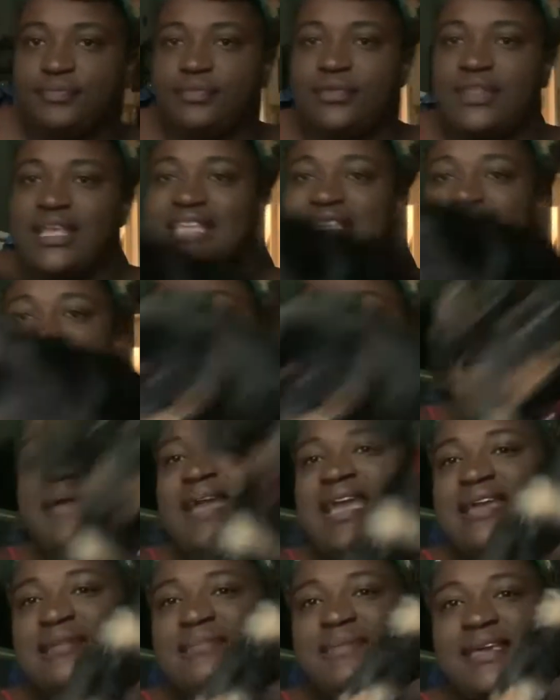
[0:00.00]
It's the
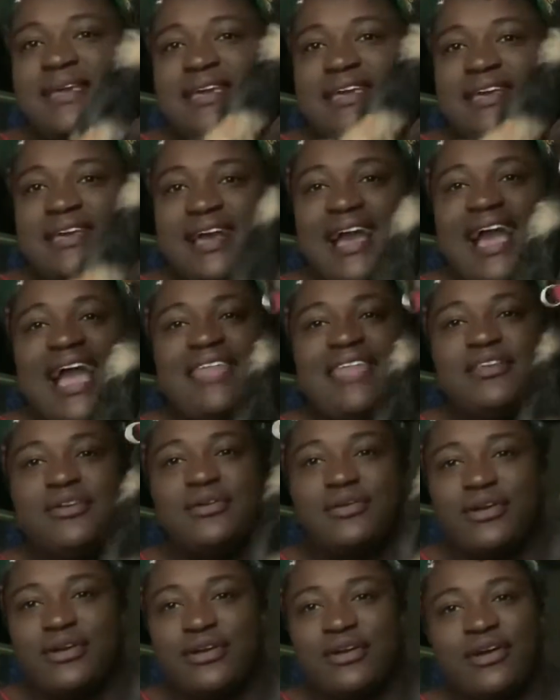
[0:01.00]
baby. Hi, little
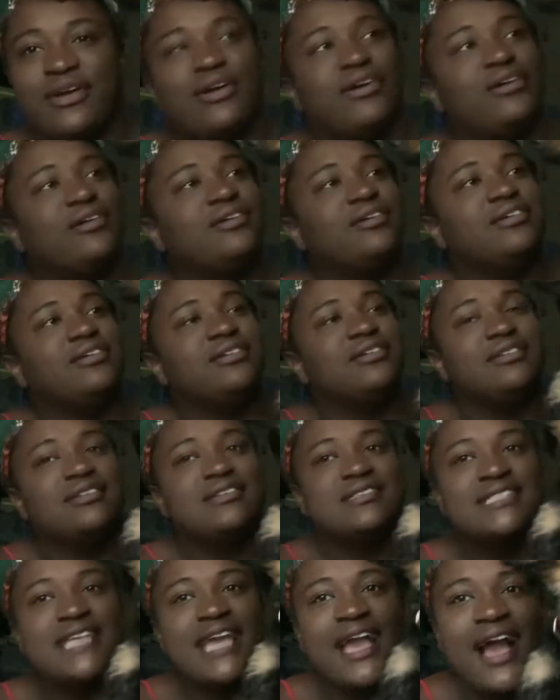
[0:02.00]
girl.
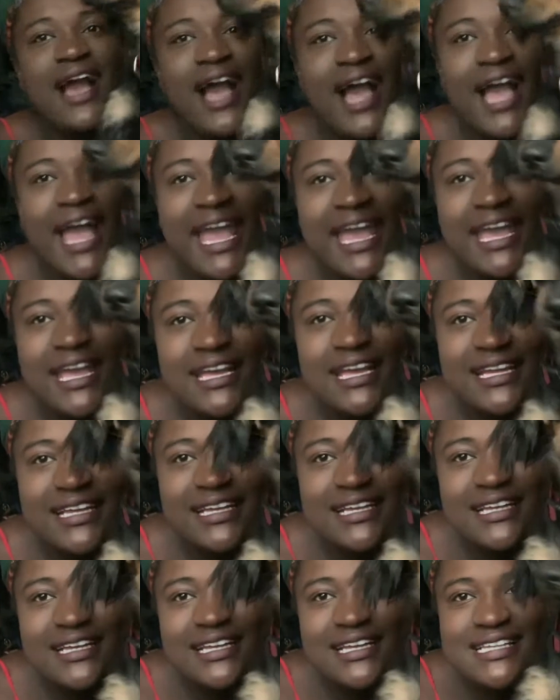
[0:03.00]
Say hi.
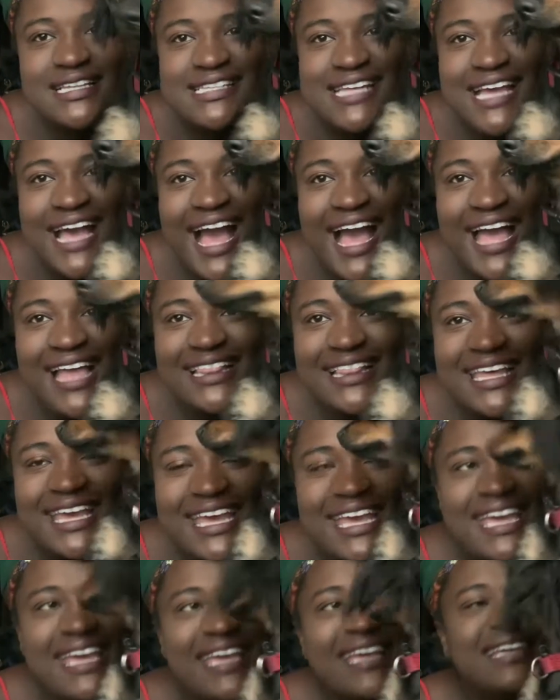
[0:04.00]
Say hi,
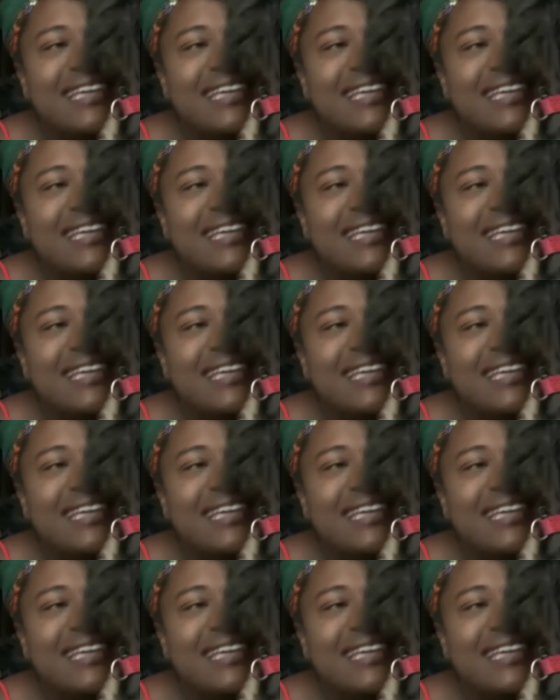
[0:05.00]
Lee.